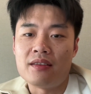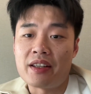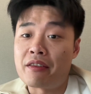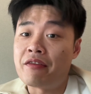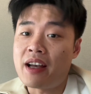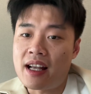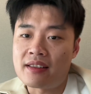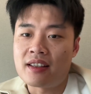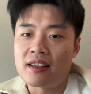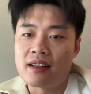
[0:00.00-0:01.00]
They're
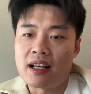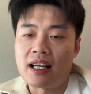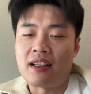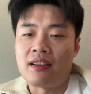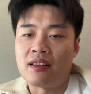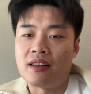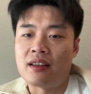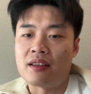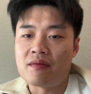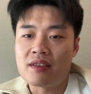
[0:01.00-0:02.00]
fast
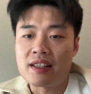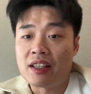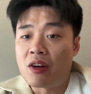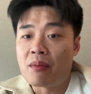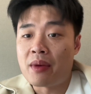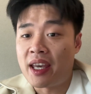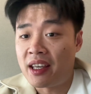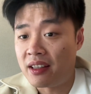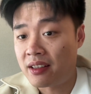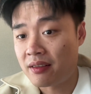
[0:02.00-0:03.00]
and they don't
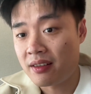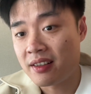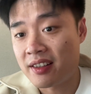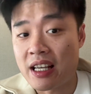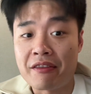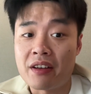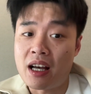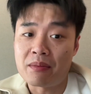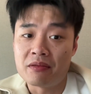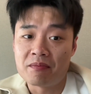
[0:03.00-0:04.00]
make stuff
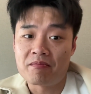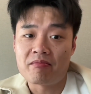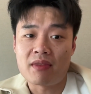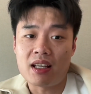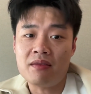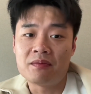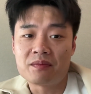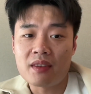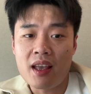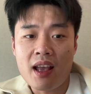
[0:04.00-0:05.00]
up,
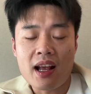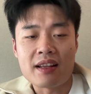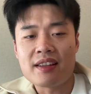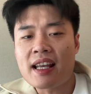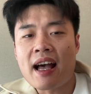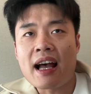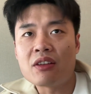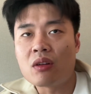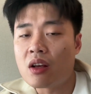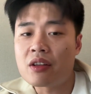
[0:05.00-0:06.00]
and they can
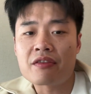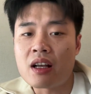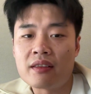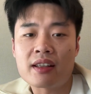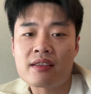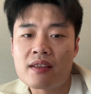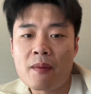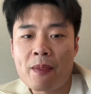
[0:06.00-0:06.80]
handle a lot of context.